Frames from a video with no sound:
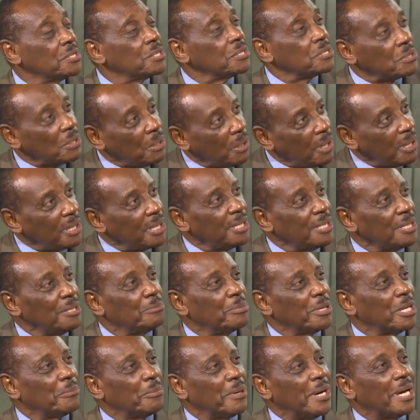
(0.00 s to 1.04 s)
to talk a little
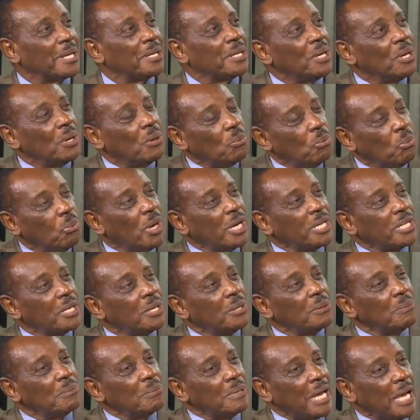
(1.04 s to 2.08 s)
bit about
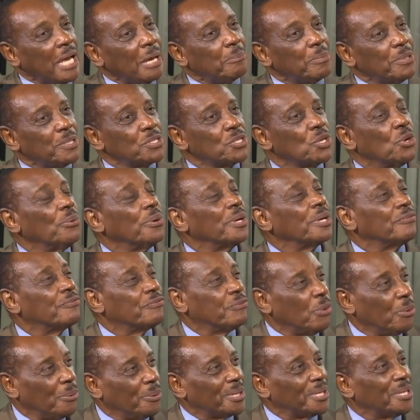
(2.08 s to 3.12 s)
what happens going
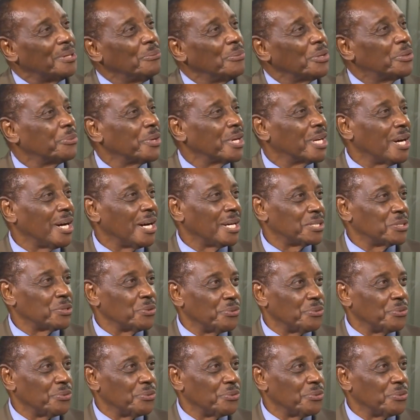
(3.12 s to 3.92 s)
forward with regard to